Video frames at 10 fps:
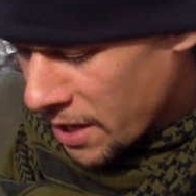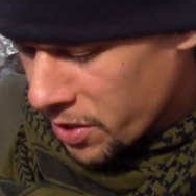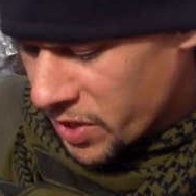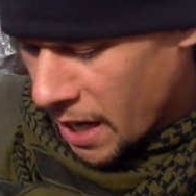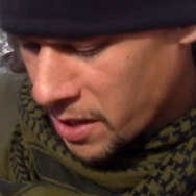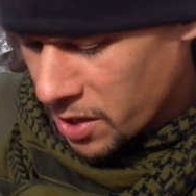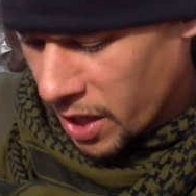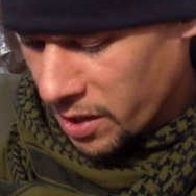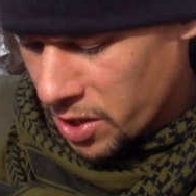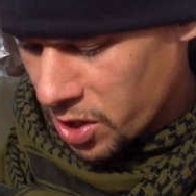all kinds of
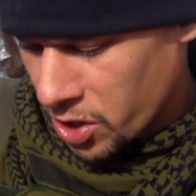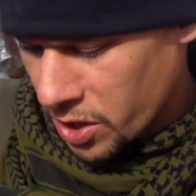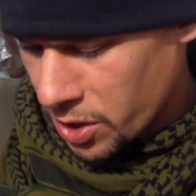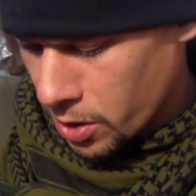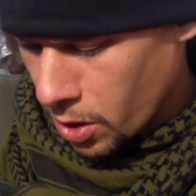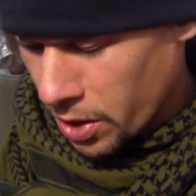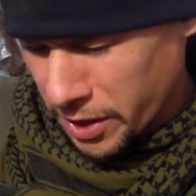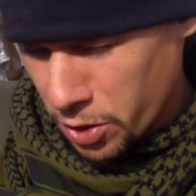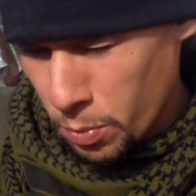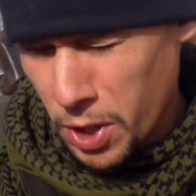tactics like this, such as, you know,
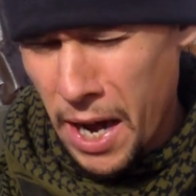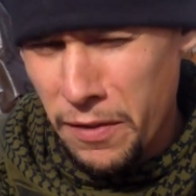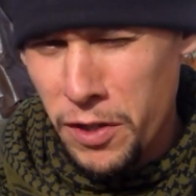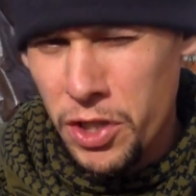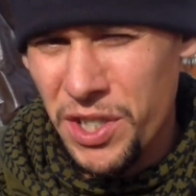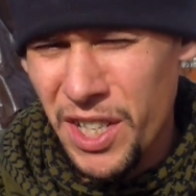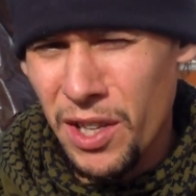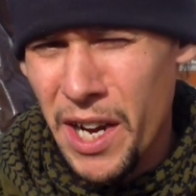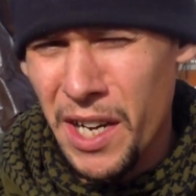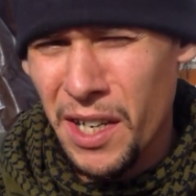like super high efficiency
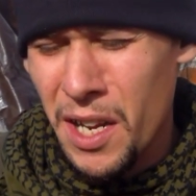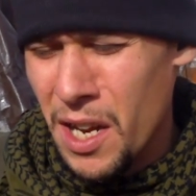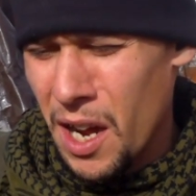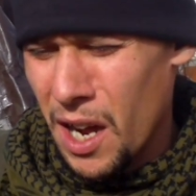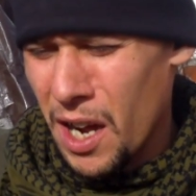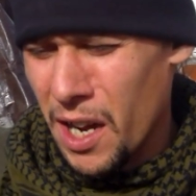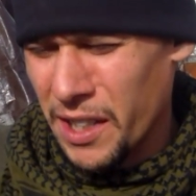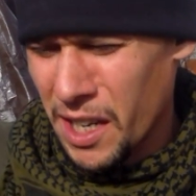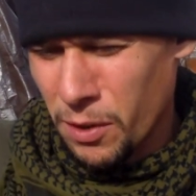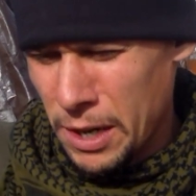lighting,
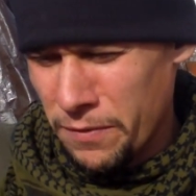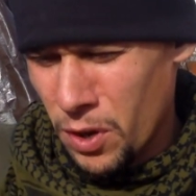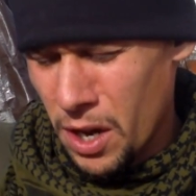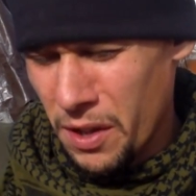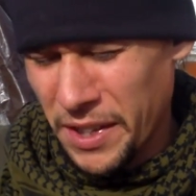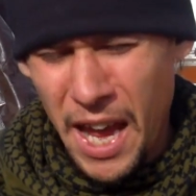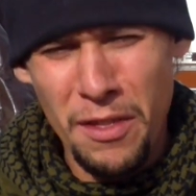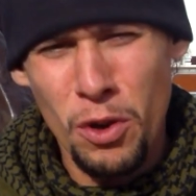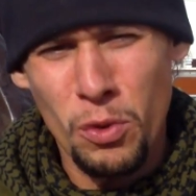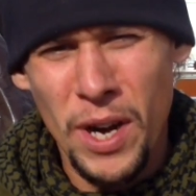getting rid of the
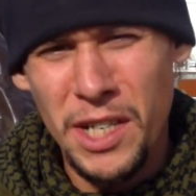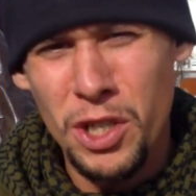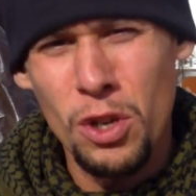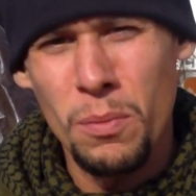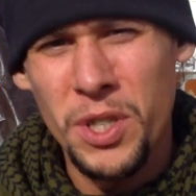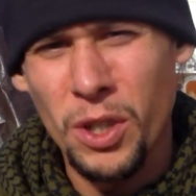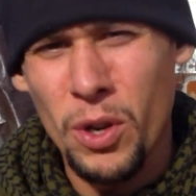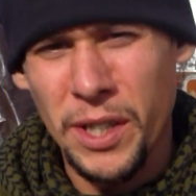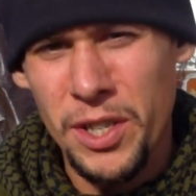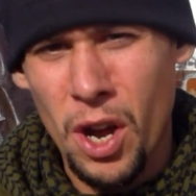cathode ray tubes and
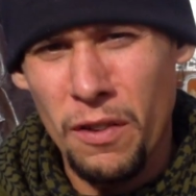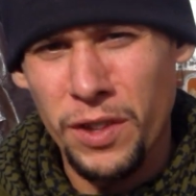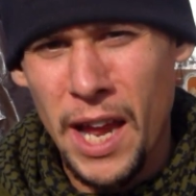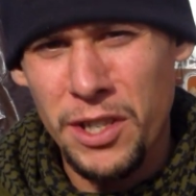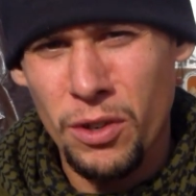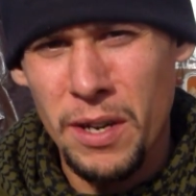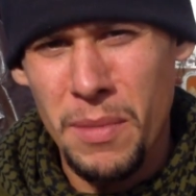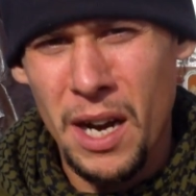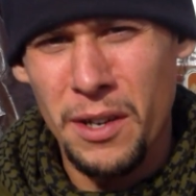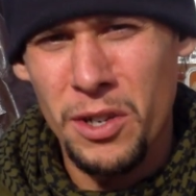going to all flat
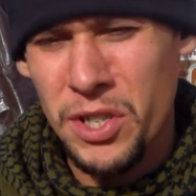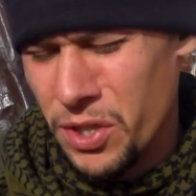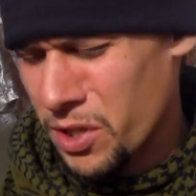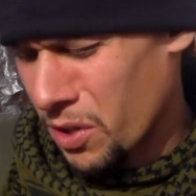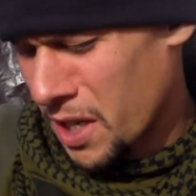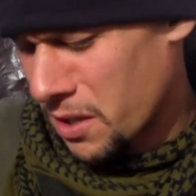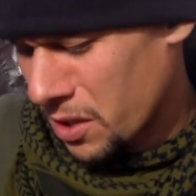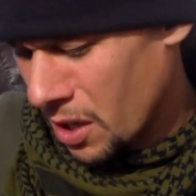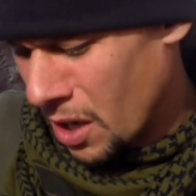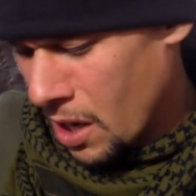screen monitors and
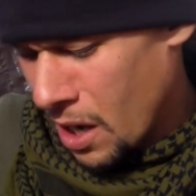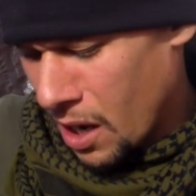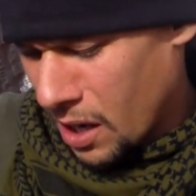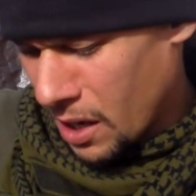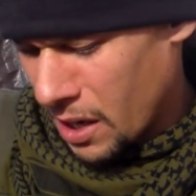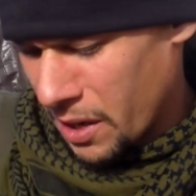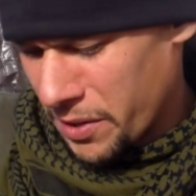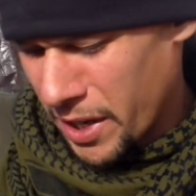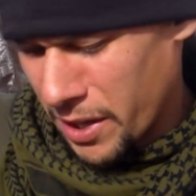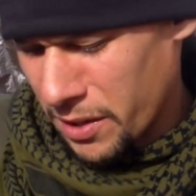screens
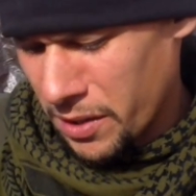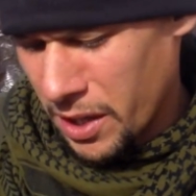that